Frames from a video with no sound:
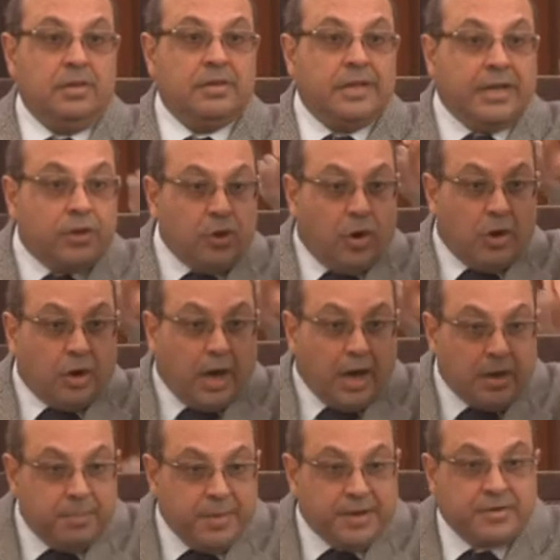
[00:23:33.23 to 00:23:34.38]
that your
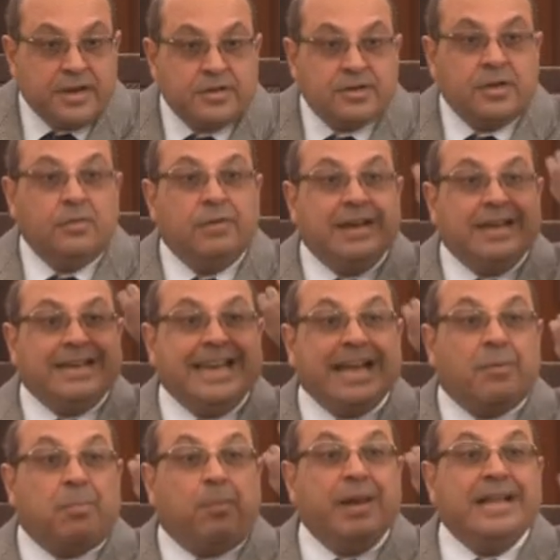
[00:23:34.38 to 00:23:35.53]
arbitration will
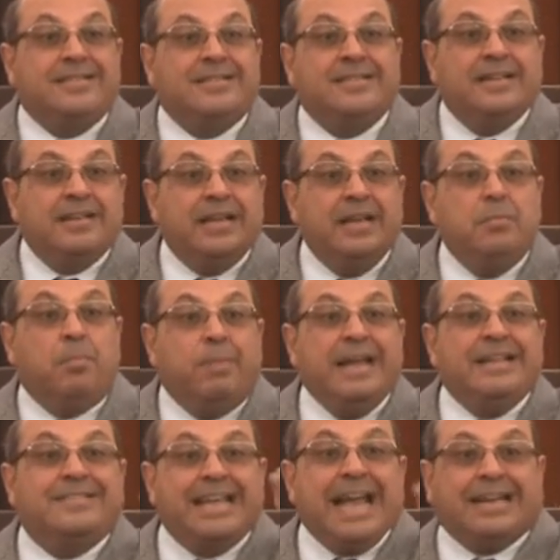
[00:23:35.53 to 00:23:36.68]
take place in place
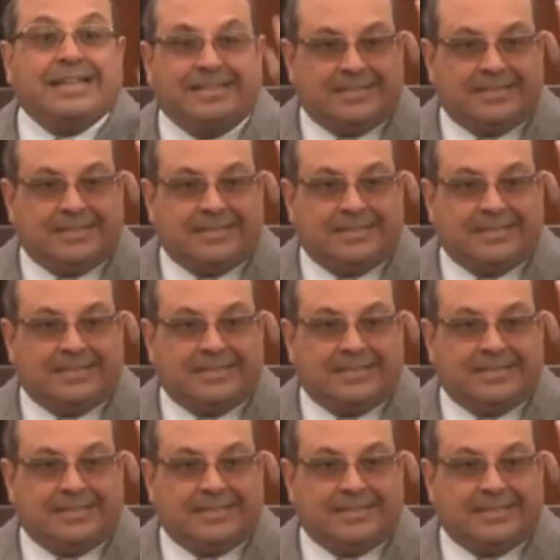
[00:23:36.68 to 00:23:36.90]
X.